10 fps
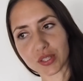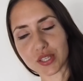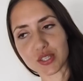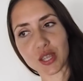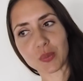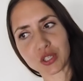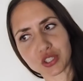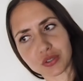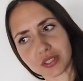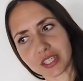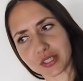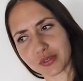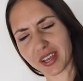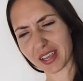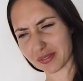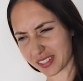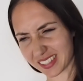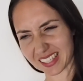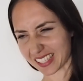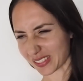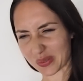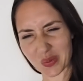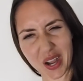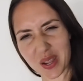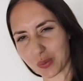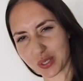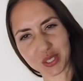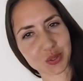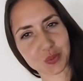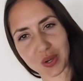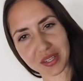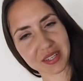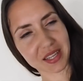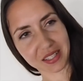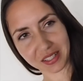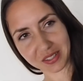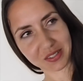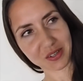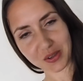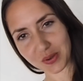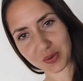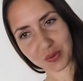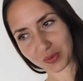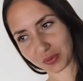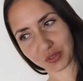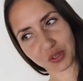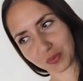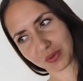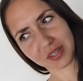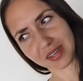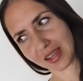the same injury that you have. It's like, why would you want that? It's no, don't want